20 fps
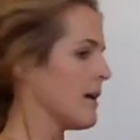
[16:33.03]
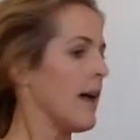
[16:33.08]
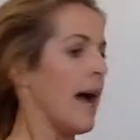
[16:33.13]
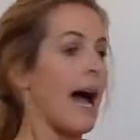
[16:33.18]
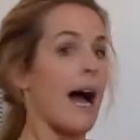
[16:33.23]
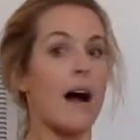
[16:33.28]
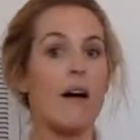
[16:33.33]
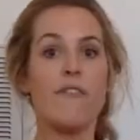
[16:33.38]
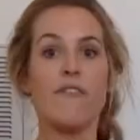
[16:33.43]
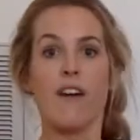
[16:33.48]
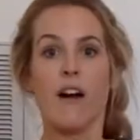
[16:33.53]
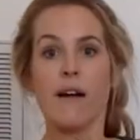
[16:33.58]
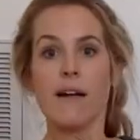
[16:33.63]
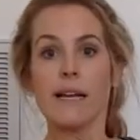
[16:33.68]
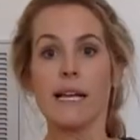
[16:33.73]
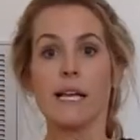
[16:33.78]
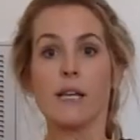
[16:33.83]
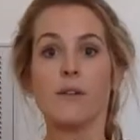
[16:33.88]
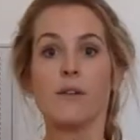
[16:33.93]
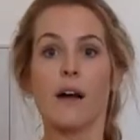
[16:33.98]
How far
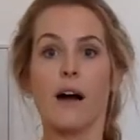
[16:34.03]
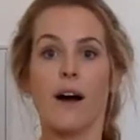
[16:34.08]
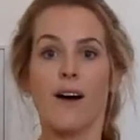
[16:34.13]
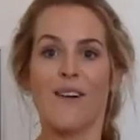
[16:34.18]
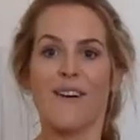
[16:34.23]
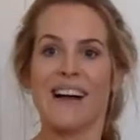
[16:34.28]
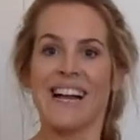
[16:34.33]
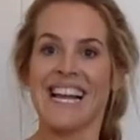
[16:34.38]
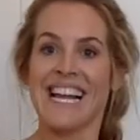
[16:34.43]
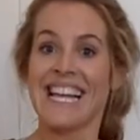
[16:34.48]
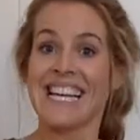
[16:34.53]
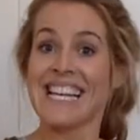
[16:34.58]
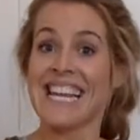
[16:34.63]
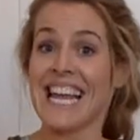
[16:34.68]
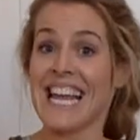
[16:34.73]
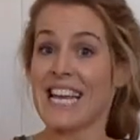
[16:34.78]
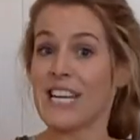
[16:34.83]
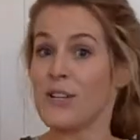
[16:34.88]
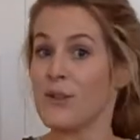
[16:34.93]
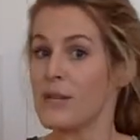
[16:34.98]
can you go?
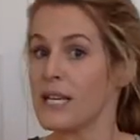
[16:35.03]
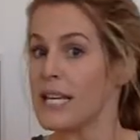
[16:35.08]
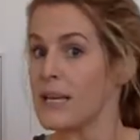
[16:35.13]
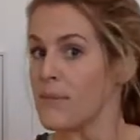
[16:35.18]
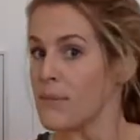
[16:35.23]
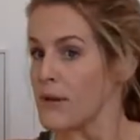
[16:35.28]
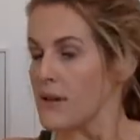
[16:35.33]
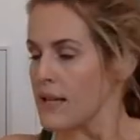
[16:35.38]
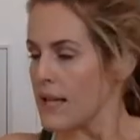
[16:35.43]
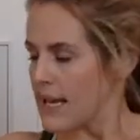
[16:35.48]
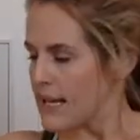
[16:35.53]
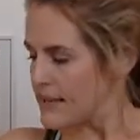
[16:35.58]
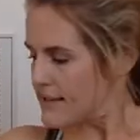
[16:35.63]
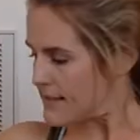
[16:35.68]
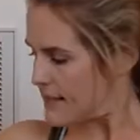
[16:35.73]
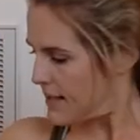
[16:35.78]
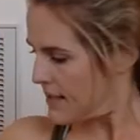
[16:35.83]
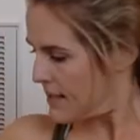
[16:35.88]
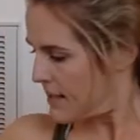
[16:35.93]
Can you keep your legs